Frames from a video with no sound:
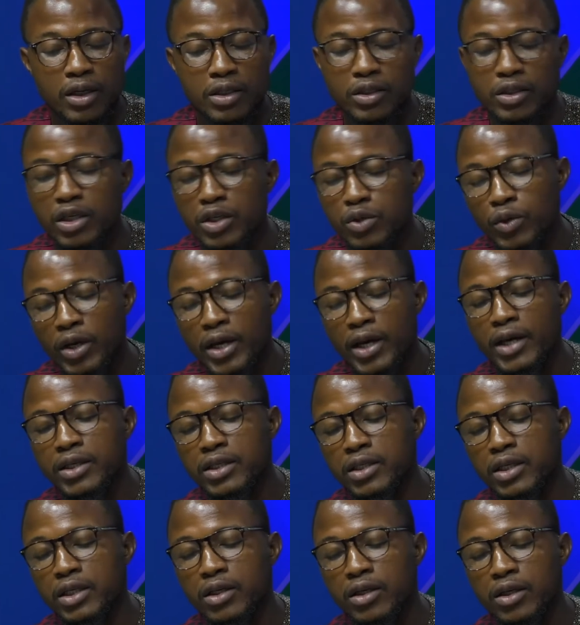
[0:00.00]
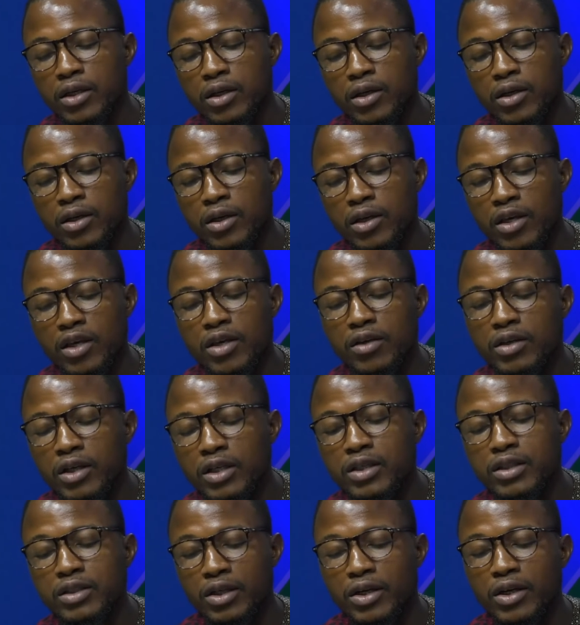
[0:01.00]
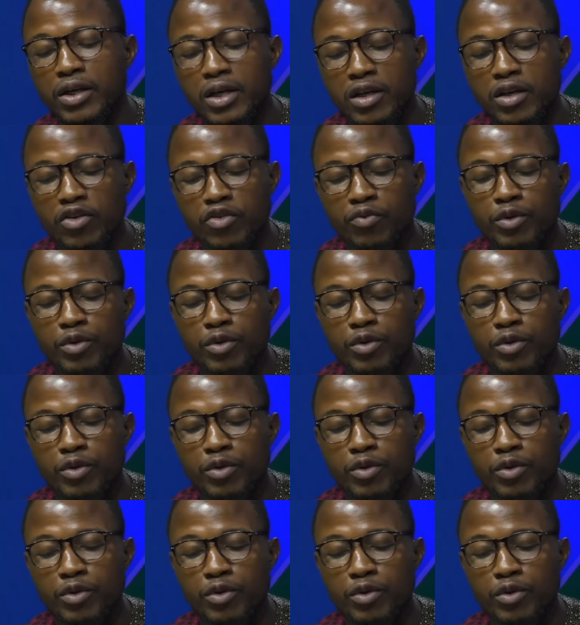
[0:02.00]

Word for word: And that's why I said it's really